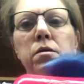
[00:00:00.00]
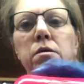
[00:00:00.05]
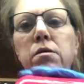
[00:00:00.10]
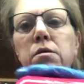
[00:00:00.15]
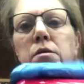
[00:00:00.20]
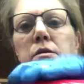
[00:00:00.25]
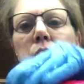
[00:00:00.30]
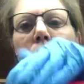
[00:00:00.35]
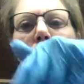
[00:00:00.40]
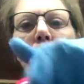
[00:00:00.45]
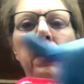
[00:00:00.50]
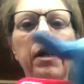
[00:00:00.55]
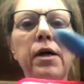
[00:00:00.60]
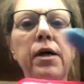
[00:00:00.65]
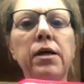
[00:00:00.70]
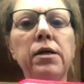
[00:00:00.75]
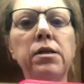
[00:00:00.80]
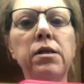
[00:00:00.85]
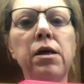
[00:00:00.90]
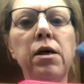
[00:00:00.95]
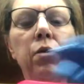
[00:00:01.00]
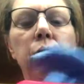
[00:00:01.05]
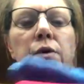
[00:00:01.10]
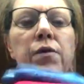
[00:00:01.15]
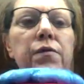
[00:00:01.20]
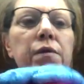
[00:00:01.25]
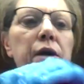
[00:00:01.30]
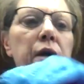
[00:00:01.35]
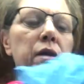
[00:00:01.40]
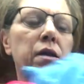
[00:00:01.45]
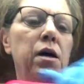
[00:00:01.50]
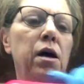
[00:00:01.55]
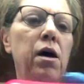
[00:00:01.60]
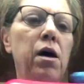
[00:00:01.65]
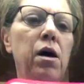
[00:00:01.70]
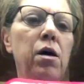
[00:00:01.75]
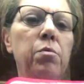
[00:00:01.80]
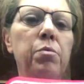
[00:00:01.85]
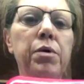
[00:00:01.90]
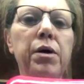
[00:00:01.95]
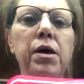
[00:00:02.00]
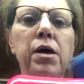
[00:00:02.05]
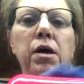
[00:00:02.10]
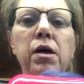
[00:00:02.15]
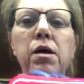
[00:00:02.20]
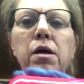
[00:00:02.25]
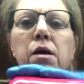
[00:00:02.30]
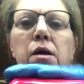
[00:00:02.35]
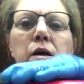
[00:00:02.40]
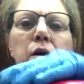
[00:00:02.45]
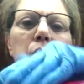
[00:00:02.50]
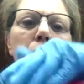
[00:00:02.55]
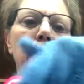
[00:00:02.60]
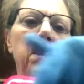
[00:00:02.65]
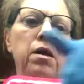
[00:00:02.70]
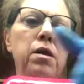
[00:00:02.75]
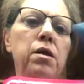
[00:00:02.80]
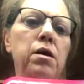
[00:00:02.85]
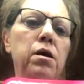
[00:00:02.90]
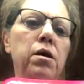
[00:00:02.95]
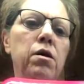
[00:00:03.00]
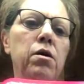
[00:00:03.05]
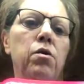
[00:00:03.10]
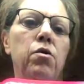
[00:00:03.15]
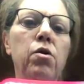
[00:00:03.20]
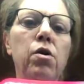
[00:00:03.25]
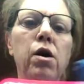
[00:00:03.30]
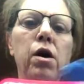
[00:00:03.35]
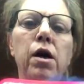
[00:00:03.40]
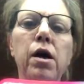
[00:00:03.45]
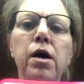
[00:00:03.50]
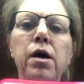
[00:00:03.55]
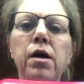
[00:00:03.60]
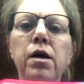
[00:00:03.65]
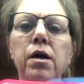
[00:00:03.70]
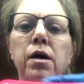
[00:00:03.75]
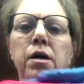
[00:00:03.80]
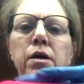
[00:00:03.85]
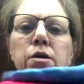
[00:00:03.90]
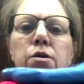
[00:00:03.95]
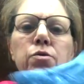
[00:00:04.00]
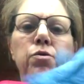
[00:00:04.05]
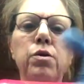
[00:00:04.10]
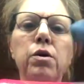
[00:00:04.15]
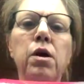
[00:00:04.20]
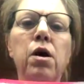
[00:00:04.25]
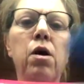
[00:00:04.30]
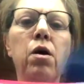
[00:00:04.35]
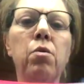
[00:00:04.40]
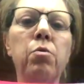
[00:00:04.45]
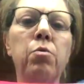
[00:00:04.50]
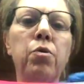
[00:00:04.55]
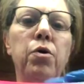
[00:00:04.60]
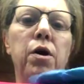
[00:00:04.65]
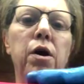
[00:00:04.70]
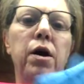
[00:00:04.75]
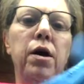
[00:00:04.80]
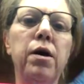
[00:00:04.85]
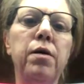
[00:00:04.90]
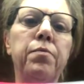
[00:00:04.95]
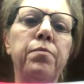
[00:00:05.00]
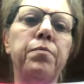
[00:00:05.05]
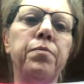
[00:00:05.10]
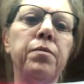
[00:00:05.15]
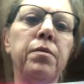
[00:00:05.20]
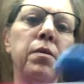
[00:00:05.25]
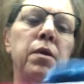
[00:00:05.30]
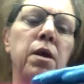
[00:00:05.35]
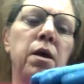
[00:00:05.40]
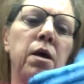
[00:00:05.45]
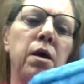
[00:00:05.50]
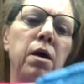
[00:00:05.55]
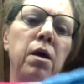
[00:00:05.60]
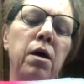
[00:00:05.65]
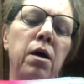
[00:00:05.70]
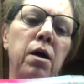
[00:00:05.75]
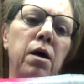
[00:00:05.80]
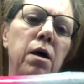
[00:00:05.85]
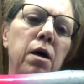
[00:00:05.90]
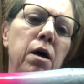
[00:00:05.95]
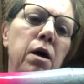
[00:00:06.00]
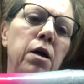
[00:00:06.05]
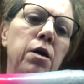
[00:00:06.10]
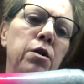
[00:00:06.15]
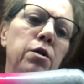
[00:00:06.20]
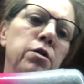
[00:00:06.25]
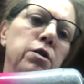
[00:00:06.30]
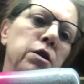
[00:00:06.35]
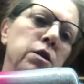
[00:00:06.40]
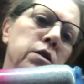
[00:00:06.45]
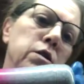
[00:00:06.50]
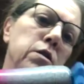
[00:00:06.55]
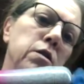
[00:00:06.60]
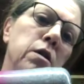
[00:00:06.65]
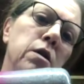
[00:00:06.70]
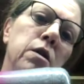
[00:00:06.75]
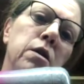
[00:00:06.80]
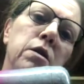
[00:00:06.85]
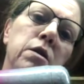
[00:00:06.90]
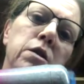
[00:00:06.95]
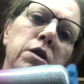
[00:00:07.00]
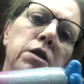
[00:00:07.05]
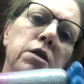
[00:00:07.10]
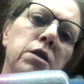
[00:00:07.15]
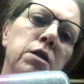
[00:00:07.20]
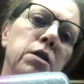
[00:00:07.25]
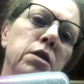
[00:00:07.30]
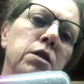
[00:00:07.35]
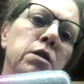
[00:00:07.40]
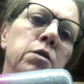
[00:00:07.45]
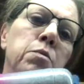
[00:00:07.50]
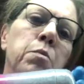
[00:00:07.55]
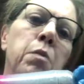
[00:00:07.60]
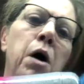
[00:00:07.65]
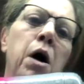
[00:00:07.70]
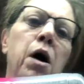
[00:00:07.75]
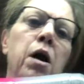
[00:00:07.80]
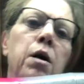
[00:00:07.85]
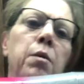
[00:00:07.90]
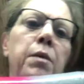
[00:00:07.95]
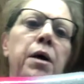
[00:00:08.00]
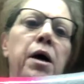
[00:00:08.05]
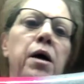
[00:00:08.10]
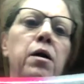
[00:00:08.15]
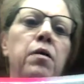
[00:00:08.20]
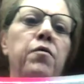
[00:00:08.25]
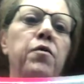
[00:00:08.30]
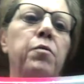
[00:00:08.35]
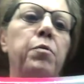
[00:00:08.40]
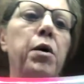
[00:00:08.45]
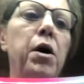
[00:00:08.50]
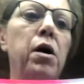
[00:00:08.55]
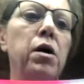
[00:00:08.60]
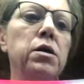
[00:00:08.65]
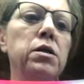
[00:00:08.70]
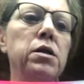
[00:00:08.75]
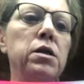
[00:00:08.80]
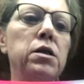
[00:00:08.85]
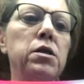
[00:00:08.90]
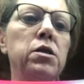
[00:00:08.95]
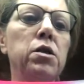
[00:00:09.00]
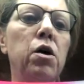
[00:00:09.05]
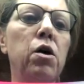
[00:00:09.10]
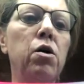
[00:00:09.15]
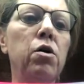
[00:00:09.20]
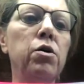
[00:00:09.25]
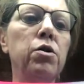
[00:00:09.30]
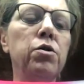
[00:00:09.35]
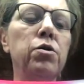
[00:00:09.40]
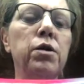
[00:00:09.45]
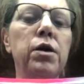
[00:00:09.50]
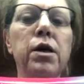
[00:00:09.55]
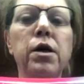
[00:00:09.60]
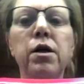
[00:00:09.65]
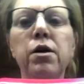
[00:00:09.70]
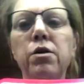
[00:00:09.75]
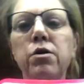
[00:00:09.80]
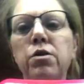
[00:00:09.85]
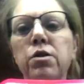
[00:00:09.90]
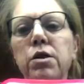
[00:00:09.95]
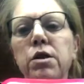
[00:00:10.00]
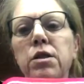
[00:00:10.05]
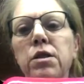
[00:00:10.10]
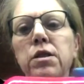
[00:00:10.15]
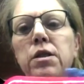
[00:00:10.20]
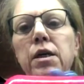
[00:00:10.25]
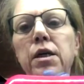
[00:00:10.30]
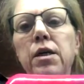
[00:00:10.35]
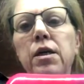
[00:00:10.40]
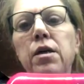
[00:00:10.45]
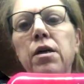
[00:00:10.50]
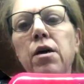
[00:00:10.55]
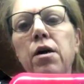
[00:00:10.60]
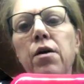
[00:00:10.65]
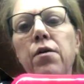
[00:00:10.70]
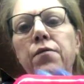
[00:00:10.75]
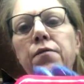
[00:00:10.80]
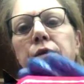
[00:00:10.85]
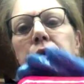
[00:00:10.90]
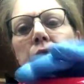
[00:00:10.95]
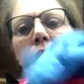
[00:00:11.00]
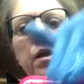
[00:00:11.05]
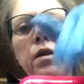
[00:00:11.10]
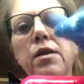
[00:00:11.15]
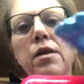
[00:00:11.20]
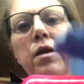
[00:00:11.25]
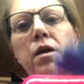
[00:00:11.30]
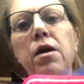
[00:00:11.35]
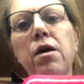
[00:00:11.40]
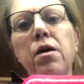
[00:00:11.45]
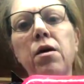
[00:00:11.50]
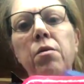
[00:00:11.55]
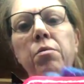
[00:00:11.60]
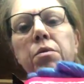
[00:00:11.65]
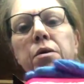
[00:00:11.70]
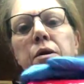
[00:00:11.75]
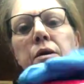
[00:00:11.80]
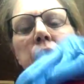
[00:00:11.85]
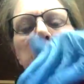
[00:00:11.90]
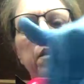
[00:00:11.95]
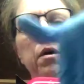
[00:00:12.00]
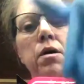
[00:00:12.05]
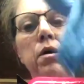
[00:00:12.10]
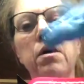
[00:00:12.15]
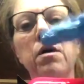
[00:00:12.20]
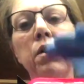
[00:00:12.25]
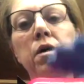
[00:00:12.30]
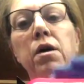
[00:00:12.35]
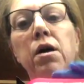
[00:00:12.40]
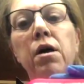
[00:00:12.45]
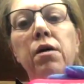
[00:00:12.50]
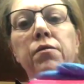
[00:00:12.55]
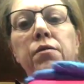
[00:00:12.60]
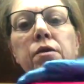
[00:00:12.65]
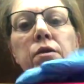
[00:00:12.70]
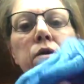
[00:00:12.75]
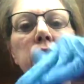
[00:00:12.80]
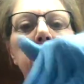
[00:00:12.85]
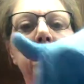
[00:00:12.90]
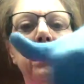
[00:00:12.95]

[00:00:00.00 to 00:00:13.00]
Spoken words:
So like I said, we've got the hot pink and the gray into an ombre, and you just a small amount of epoxy is all you need. You just need enough to get the cup covered.